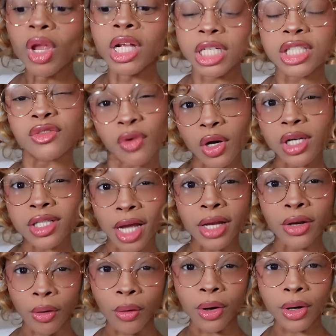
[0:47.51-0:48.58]
as far as I
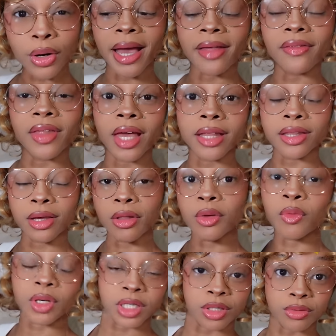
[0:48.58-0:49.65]
know. And then the other
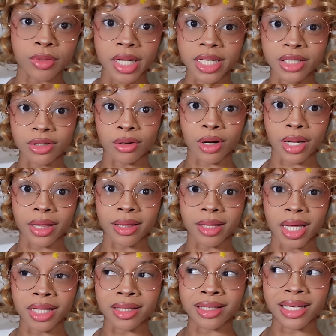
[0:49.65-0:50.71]
one is a Razer, I
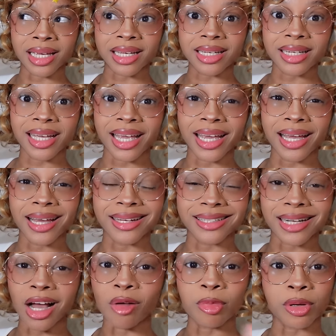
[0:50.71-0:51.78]
think. And
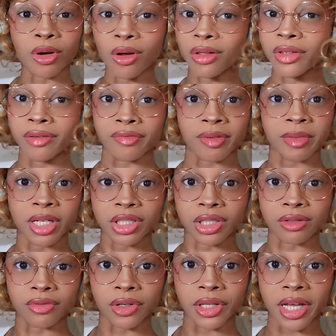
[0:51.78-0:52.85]
I'll put all the
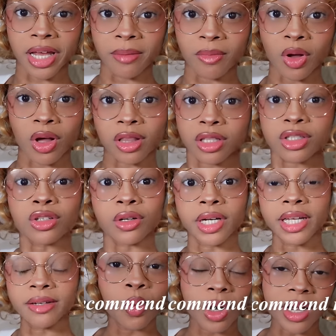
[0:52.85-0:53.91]
information for them on the
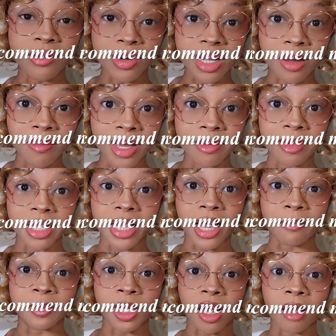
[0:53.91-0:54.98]
screen. Would I recommend my
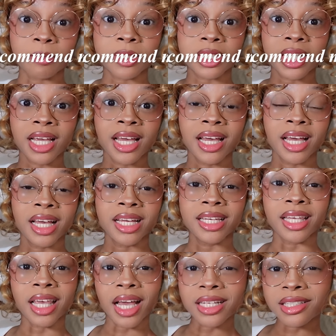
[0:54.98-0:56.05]
laptops?
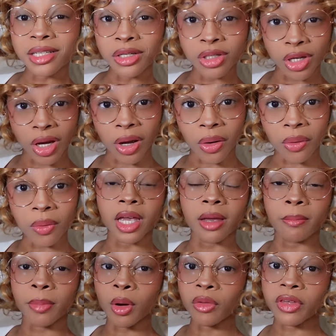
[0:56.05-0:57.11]
Yes and no. They
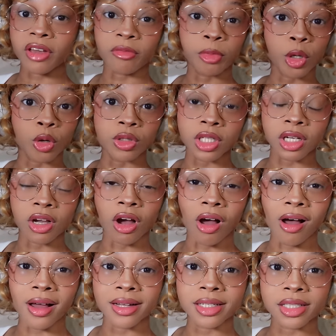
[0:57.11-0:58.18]
both have pros and
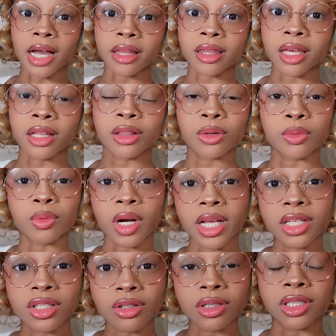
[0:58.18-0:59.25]
cons. I think the
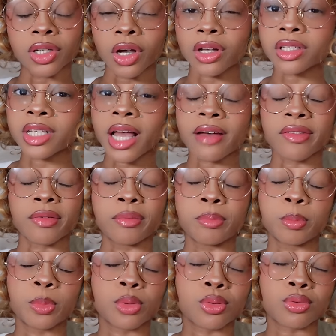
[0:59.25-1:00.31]
Razer does have a
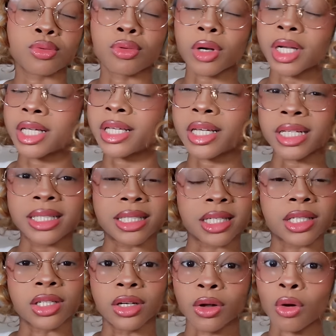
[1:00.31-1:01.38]
pretty
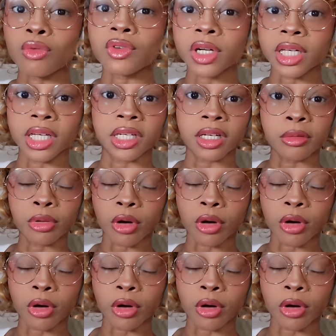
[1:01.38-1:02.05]
consistent overheating